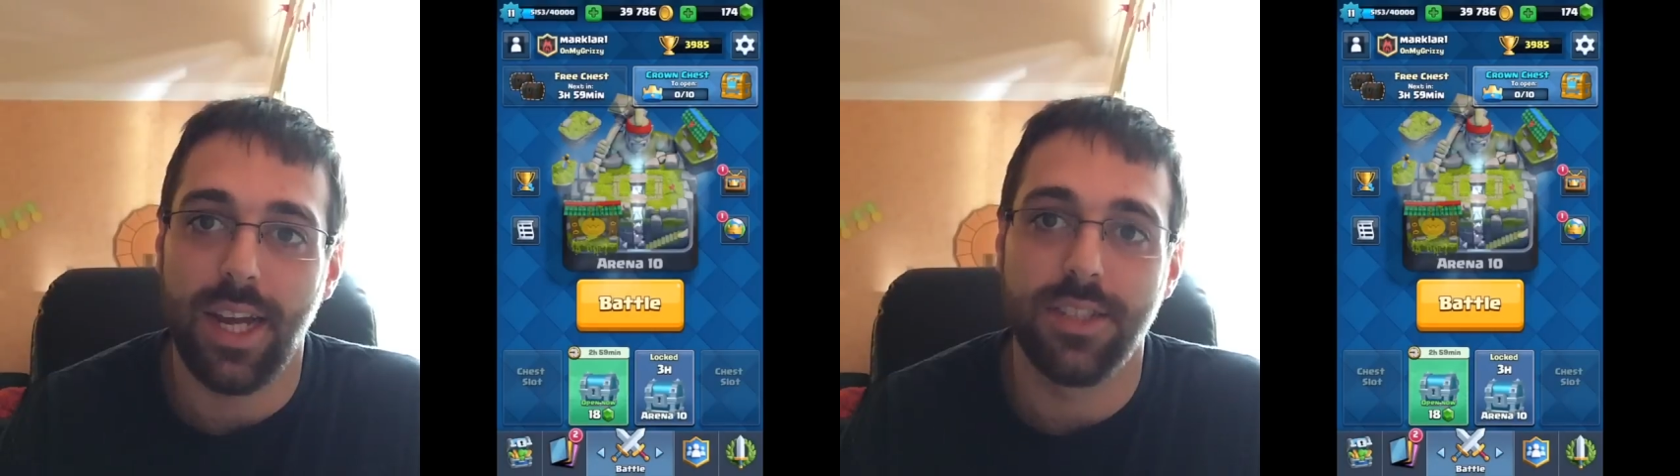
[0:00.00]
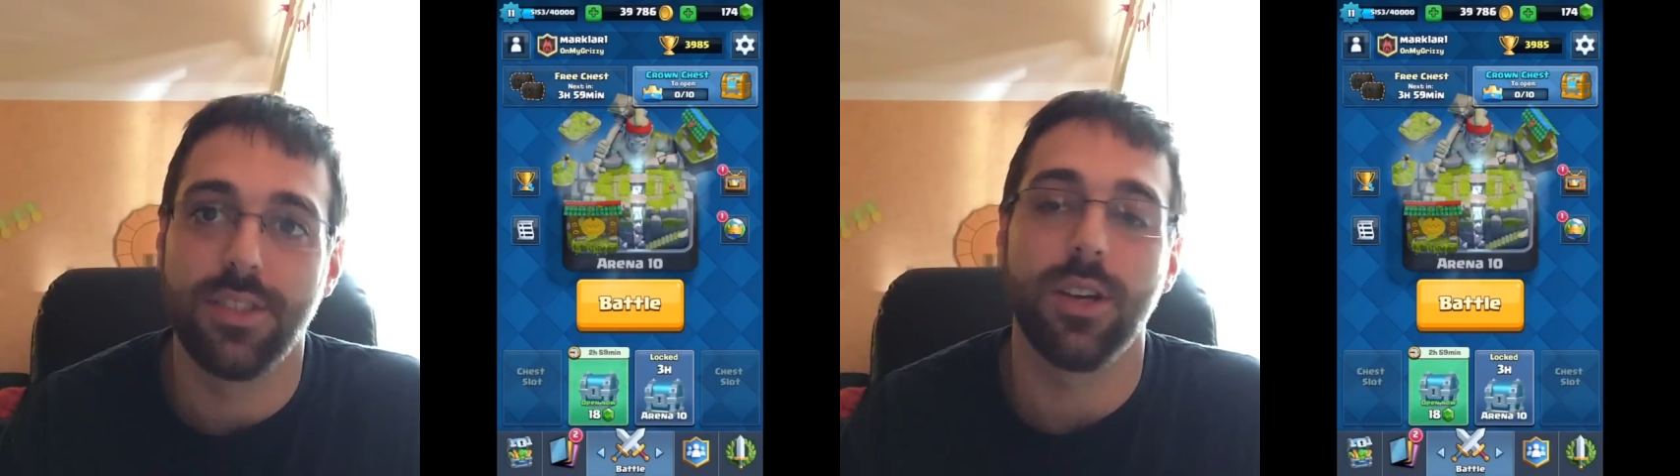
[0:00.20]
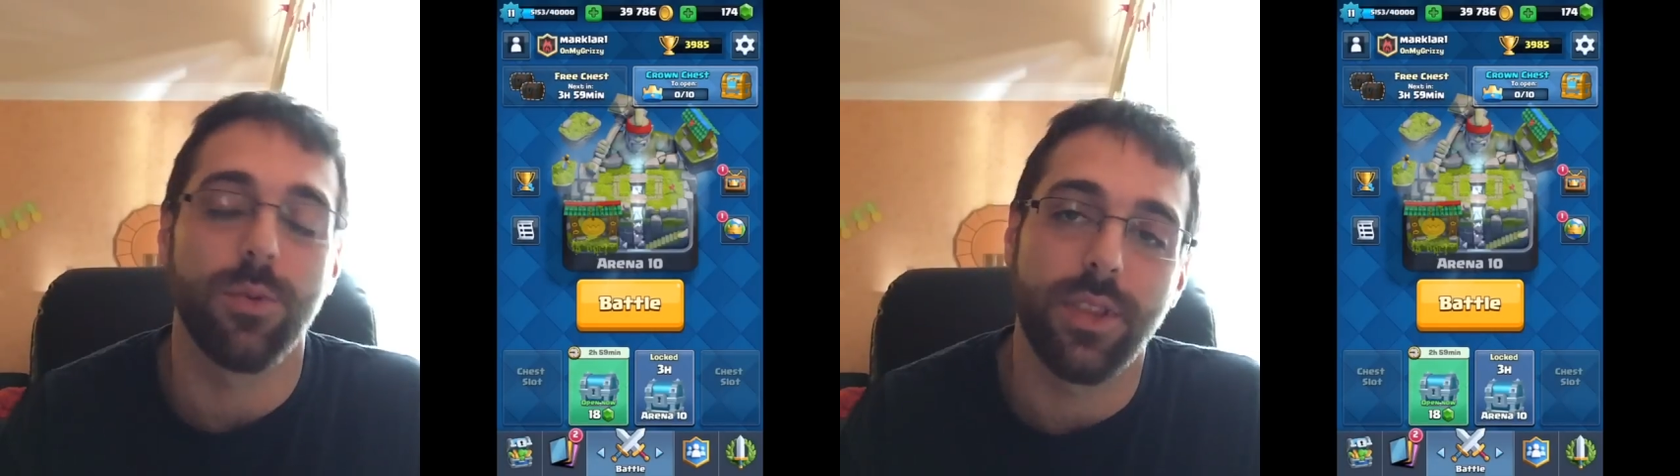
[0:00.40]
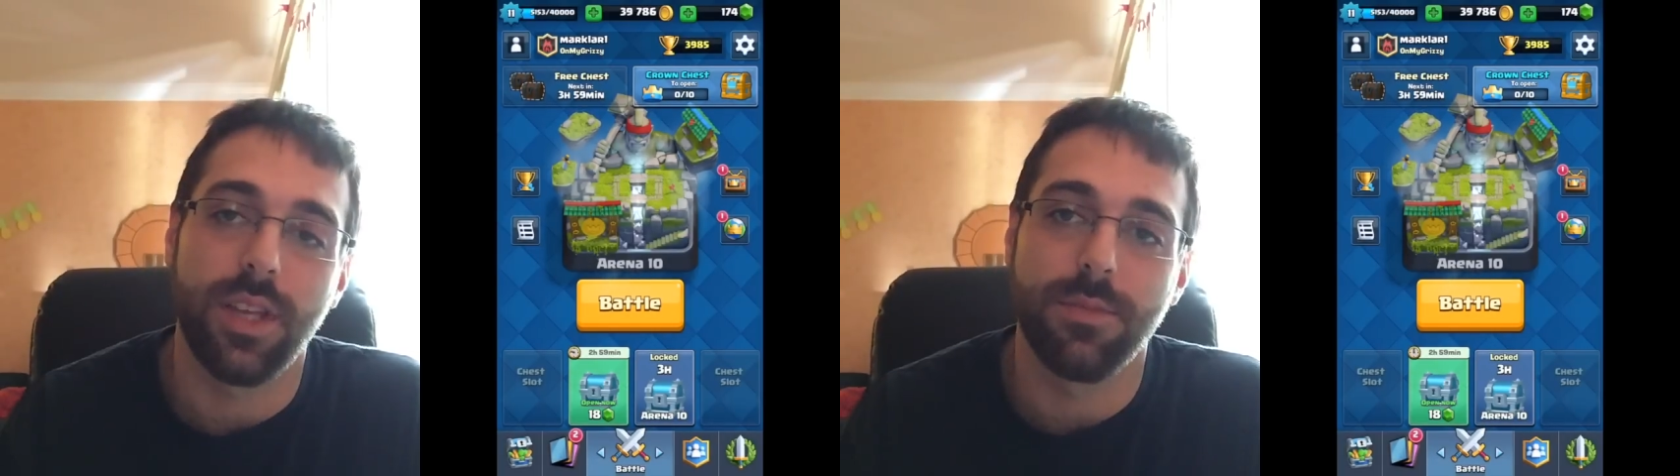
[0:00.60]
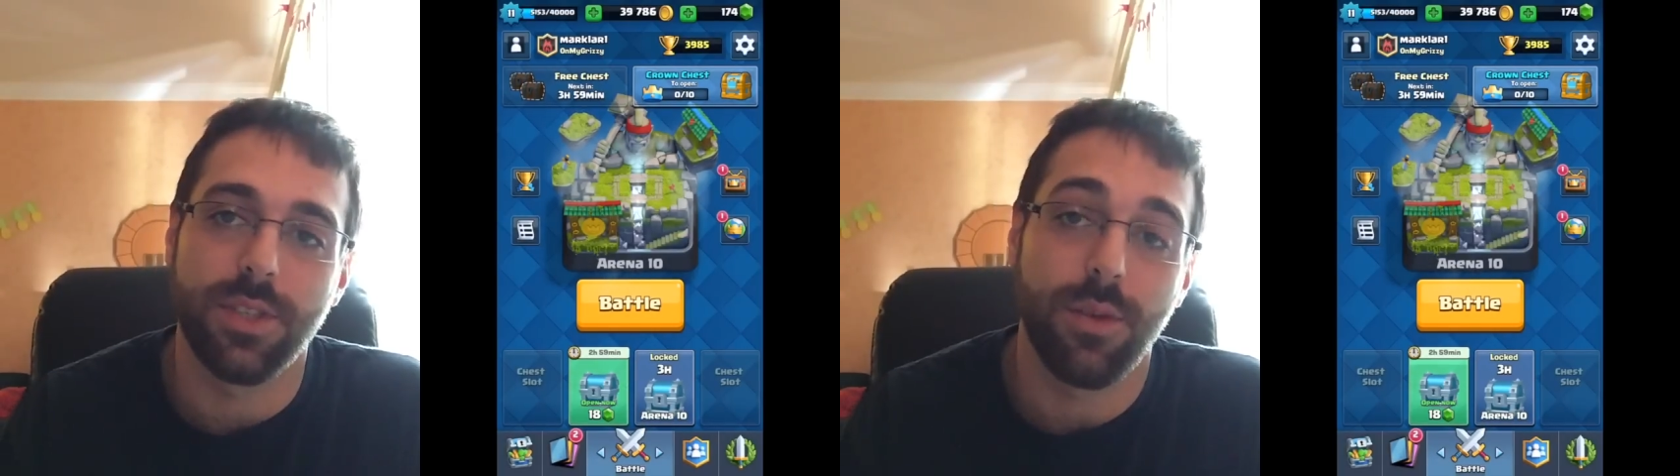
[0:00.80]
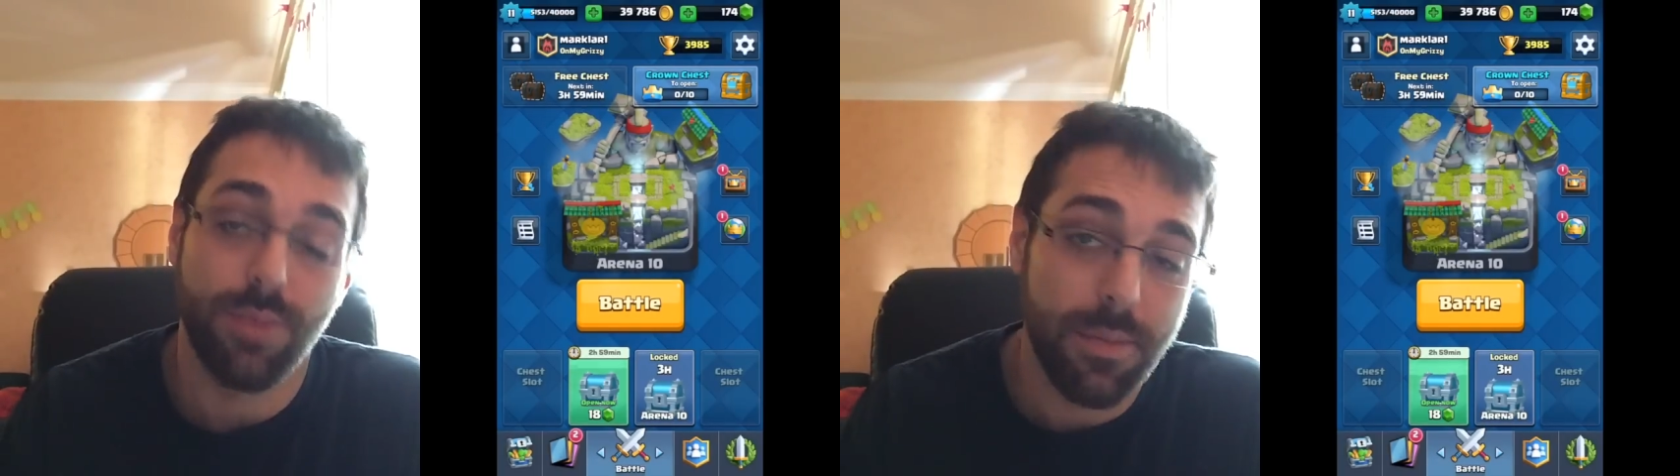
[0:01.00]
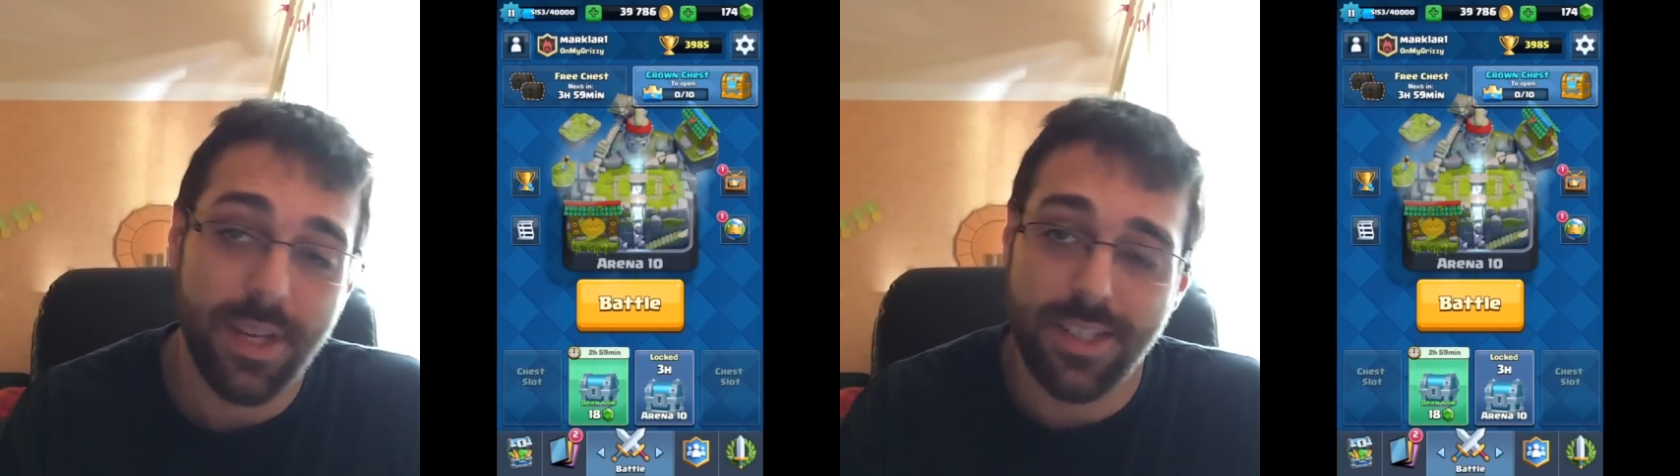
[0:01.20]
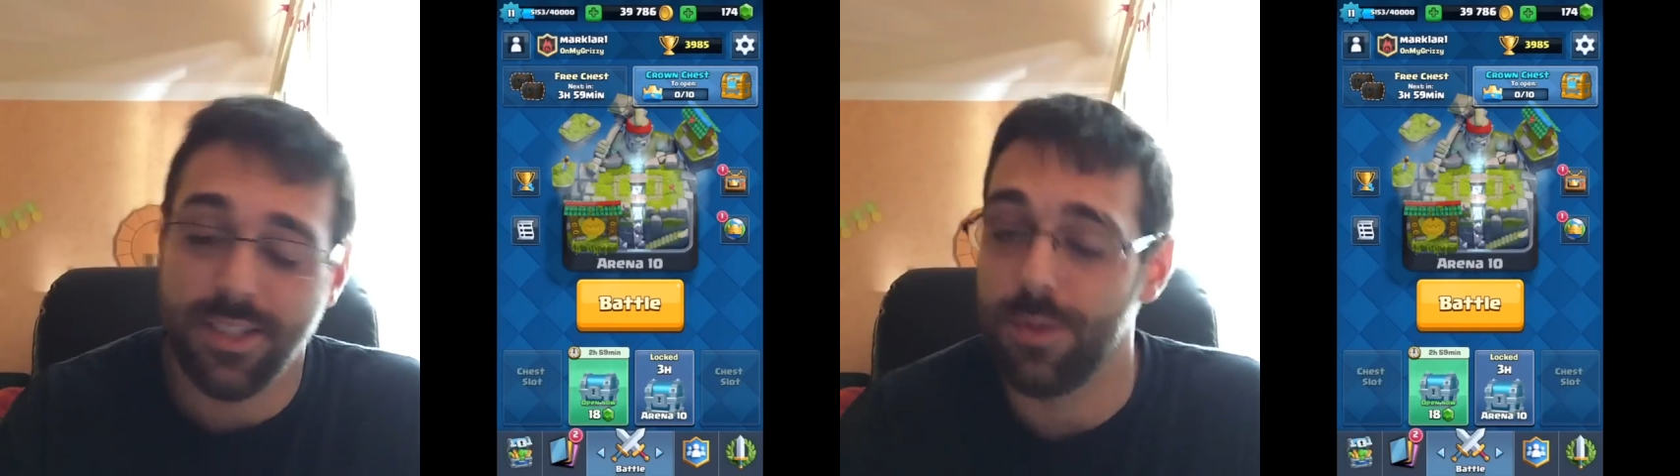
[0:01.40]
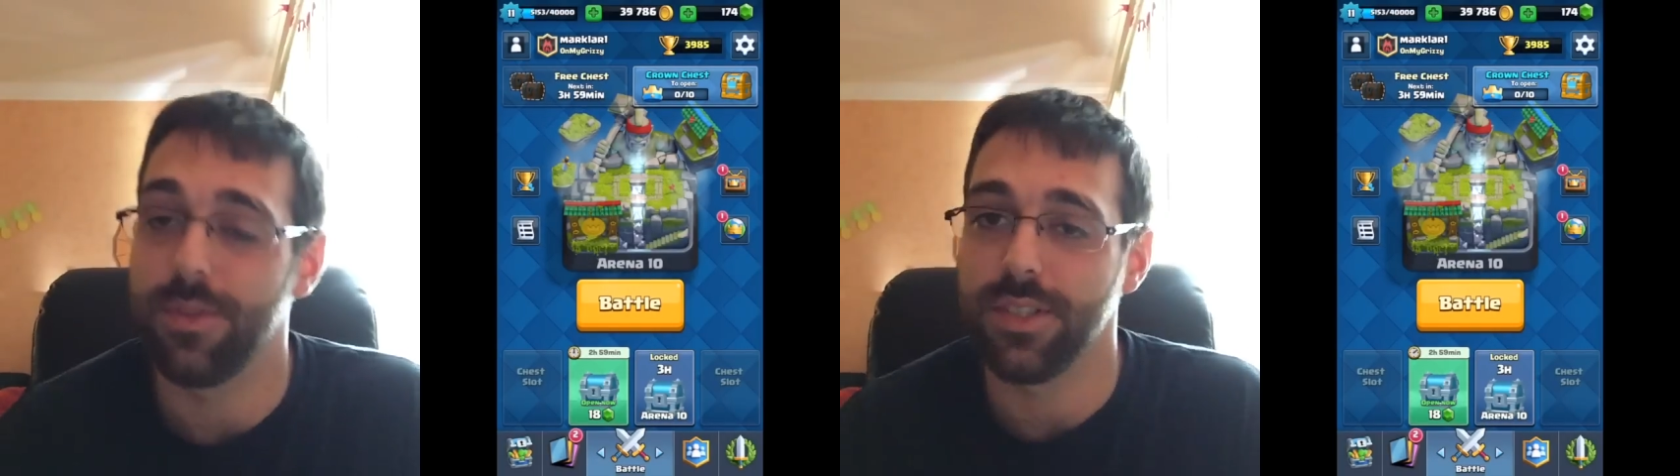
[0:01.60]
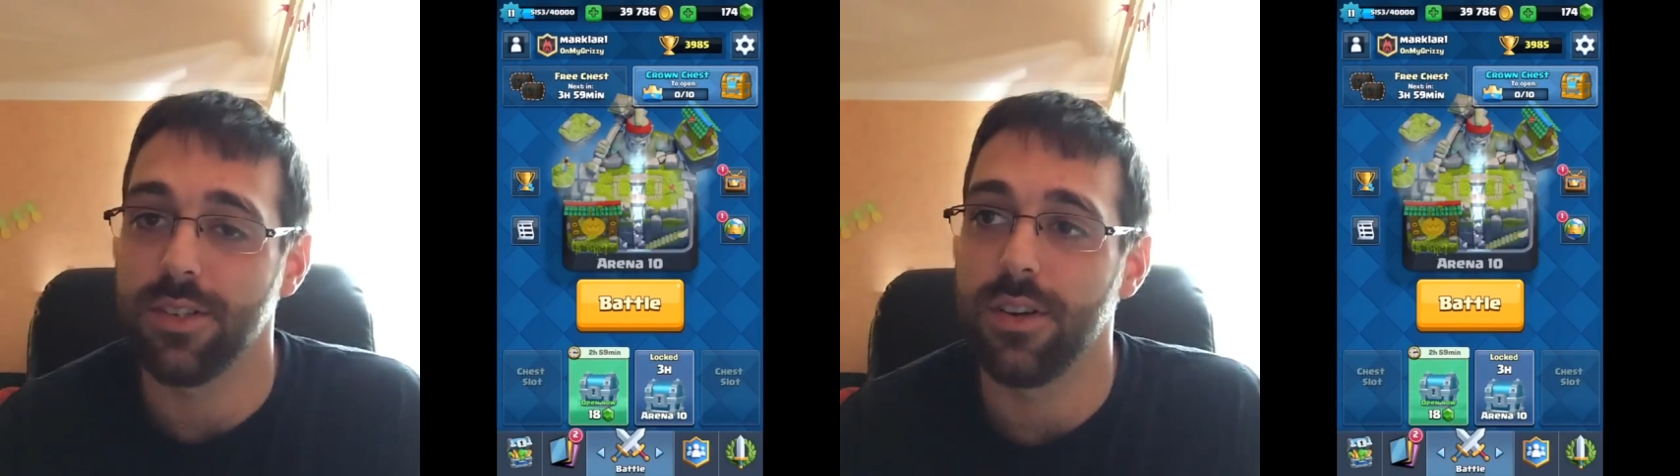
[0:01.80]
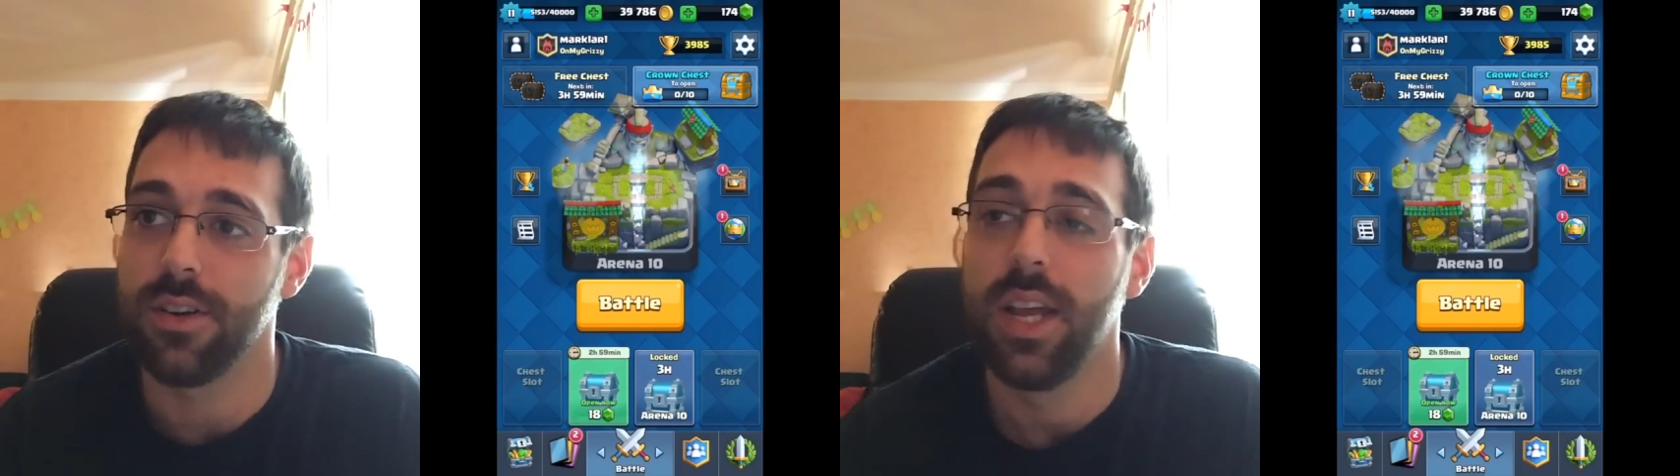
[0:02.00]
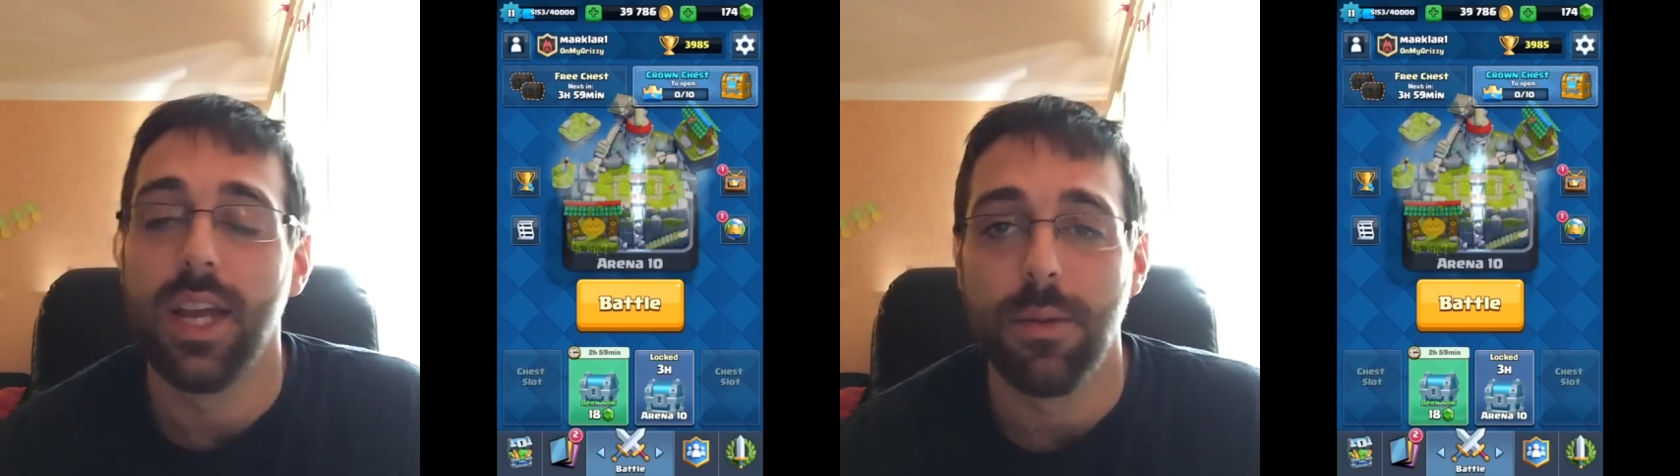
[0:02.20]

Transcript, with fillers: I suck with them, so I'm probably going to suck with this card.